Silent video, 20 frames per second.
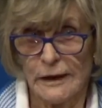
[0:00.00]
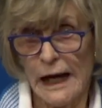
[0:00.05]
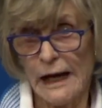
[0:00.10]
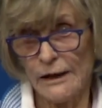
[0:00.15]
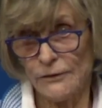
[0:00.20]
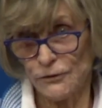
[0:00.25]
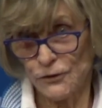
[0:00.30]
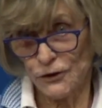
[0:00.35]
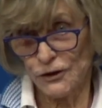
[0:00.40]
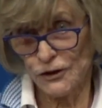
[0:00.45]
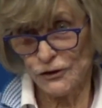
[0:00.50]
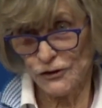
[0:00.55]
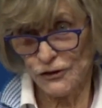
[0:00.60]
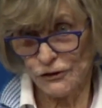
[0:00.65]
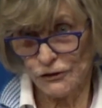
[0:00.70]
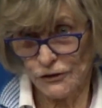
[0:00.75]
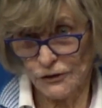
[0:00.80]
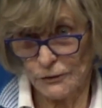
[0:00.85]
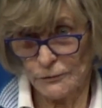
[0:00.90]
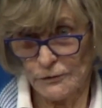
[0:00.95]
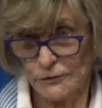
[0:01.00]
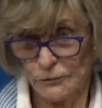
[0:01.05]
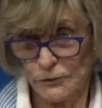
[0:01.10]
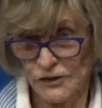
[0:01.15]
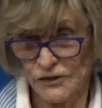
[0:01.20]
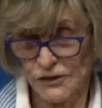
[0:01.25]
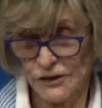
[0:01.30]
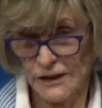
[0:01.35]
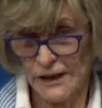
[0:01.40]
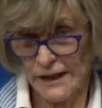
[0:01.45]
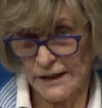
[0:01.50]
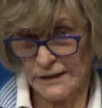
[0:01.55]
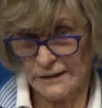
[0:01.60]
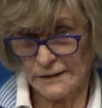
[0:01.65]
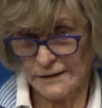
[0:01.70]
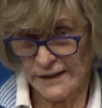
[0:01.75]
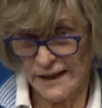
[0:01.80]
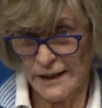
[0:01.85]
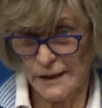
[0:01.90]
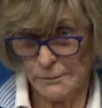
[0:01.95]
after her children, of which she
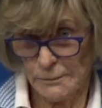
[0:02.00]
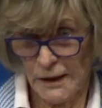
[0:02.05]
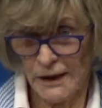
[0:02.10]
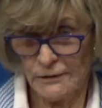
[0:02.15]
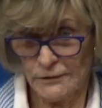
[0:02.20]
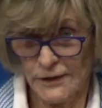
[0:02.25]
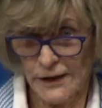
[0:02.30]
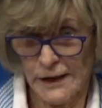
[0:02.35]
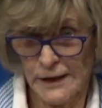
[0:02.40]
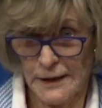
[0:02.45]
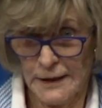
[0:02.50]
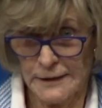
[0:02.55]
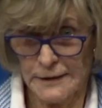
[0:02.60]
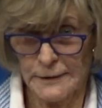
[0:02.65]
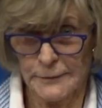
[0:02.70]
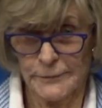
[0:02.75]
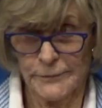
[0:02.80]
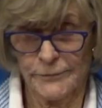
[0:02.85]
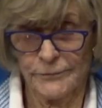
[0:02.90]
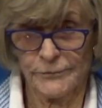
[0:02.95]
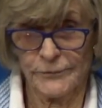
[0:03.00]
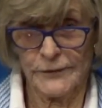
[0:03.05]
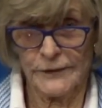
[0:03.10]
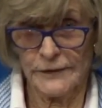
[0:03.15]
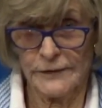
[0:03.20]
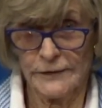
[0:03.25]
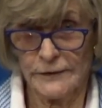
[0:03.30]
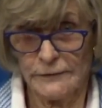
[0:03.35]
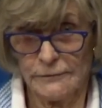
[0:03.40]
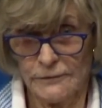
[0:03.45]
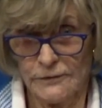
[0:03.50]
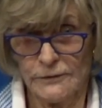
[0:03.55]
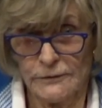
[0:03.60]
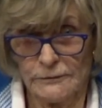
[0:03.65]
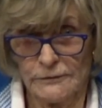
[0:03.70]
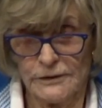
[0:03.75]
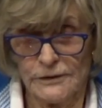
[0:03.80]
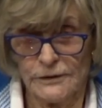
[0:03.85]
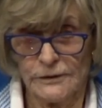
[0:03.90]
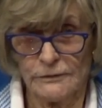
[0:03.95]
had then about nine. And it,
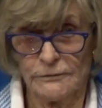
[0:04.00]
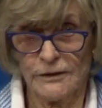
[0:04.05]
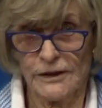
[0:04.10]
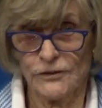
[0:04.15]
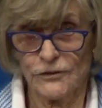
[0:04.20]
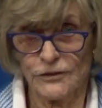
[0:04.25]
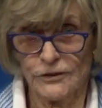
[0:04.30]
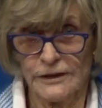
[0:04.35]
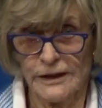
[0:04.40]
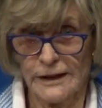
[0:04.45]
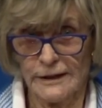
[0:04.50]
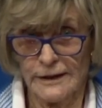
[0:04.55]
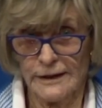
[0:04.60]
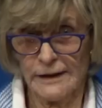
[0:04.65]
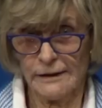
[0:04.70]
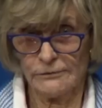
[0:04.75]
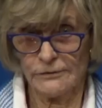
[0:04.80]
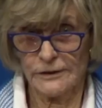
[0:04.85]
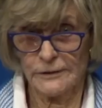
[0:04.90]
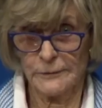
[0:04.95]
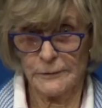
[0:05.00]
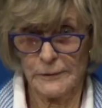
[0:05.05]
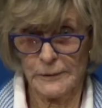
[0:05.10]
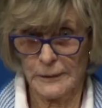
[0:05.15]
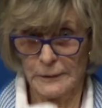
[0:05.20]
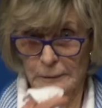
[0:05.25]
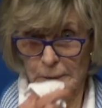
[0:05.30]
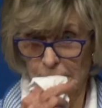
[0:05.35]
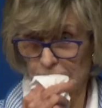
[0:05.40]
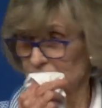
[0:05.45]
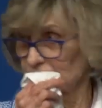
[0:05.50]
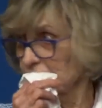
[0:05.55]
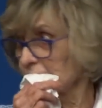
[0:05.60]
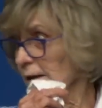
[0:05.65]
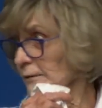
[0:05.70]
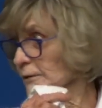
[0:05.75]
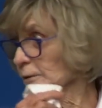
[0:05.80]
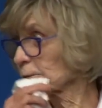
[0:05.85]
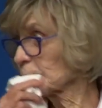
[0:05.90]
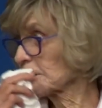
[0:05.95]
she eventually had 11. It's
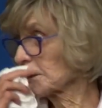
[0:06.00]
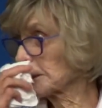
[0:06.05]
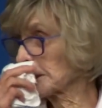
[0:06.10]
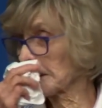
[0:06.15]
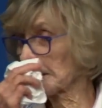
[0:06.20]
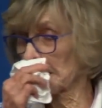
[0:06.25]
11 with.